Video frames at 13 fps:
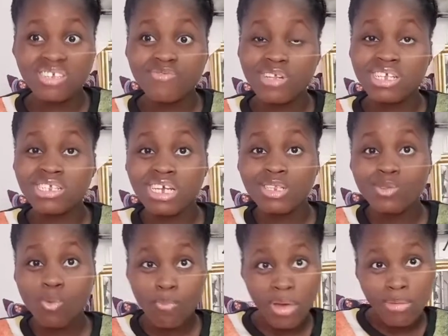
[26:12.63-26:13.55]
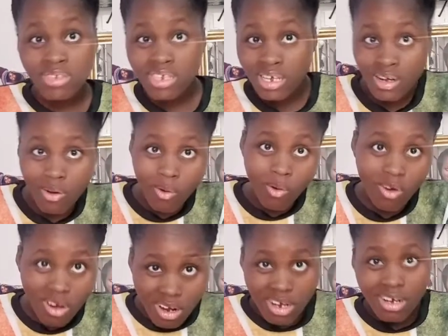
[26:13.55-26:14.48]
It's related to Pepsi,
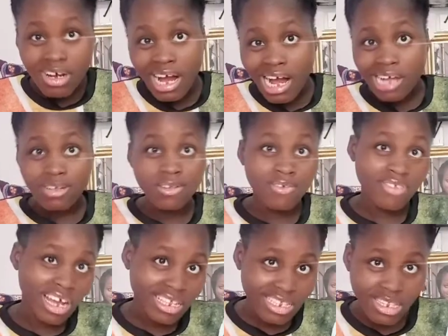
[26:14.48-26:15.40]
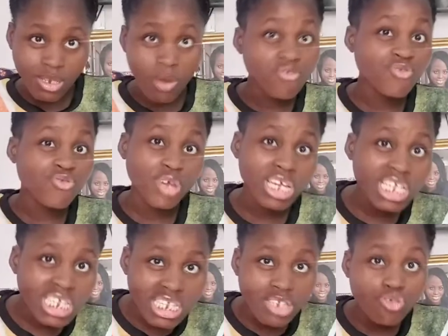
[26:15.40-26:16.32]
Coke, and all of that, soft
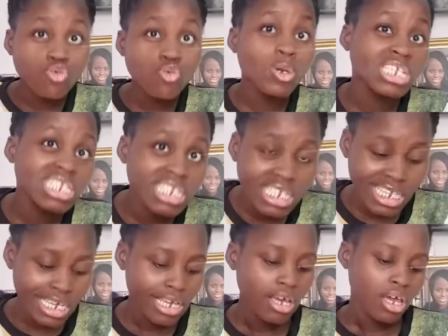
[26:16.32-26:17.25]
drinks, juice.